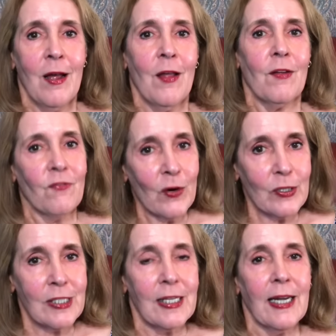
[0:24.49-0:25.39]
The
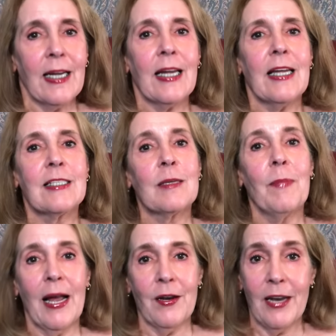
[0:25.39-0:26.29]
first thing is
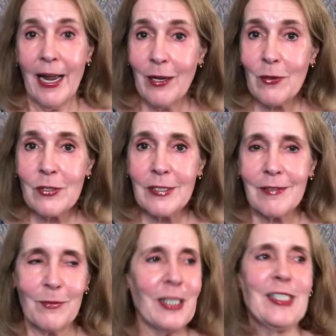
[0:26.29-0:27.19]
about nails,
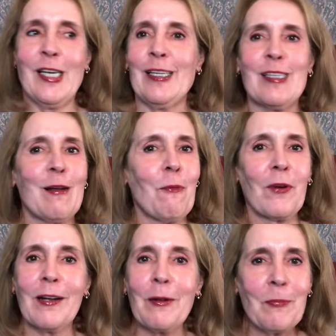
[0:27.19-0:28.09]
which is a
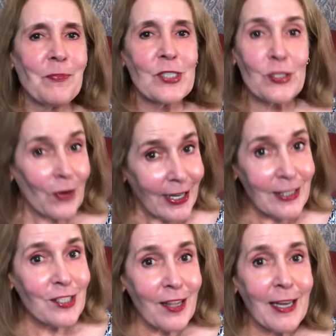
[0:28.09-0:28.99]
real
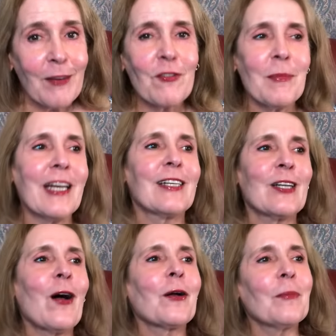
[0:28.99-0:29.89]
strange thing for me to
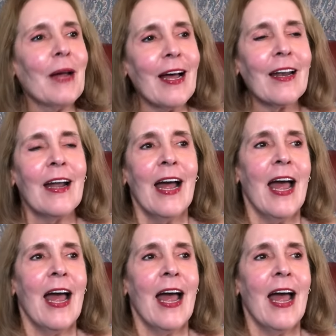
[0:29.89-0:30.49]
talk about.